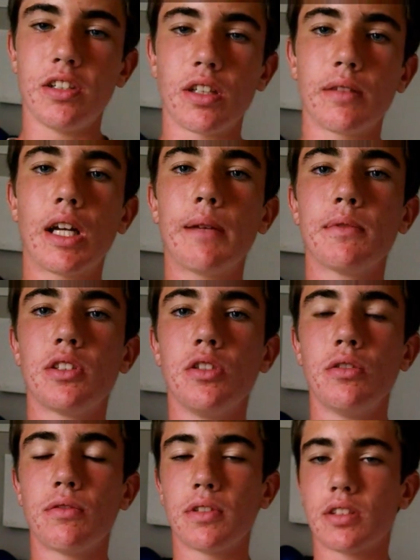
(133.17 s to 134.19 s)
sometimes
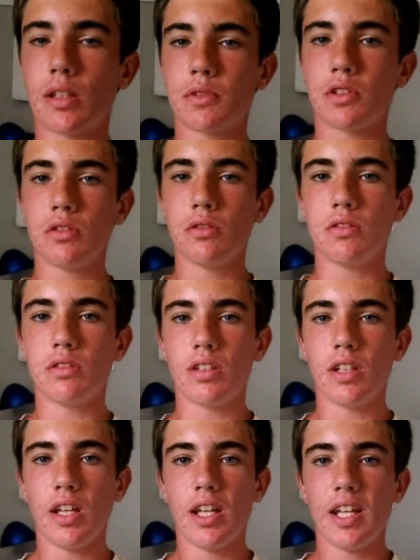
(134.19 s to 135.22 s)
with some shoes,
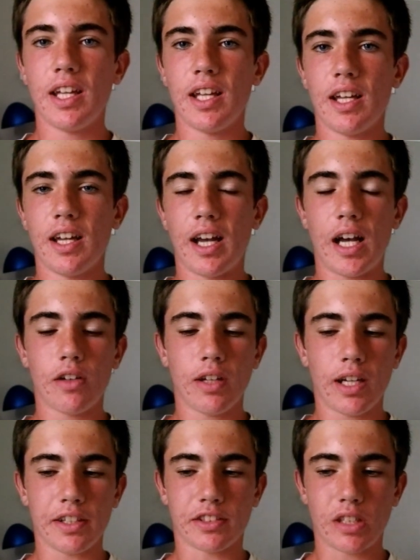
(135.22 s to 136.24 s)
I don't know
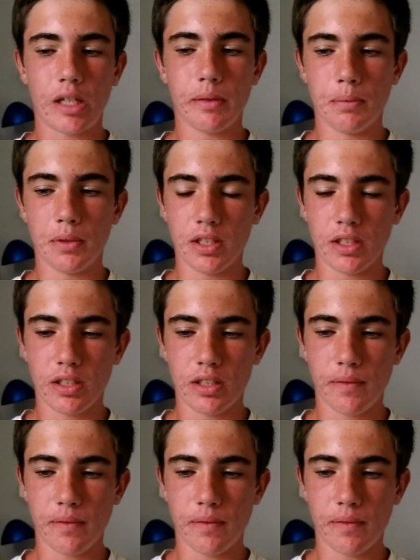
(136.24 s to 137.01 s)
how to describe it, but